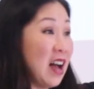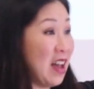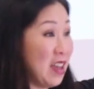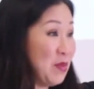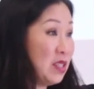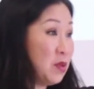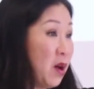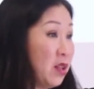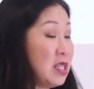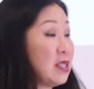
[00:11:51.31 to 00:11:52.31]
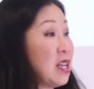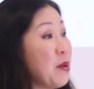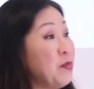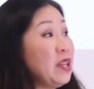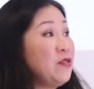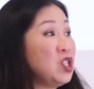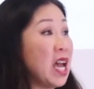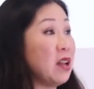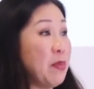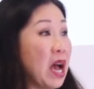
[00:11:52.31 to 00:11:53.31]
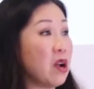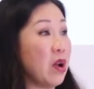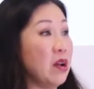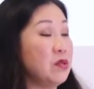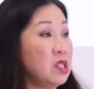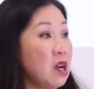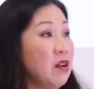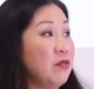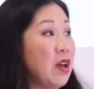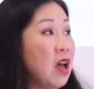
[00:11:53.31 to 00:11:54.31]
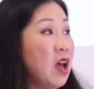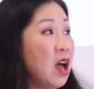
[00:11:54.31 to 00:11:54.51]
I am into politics. I believe she had a background of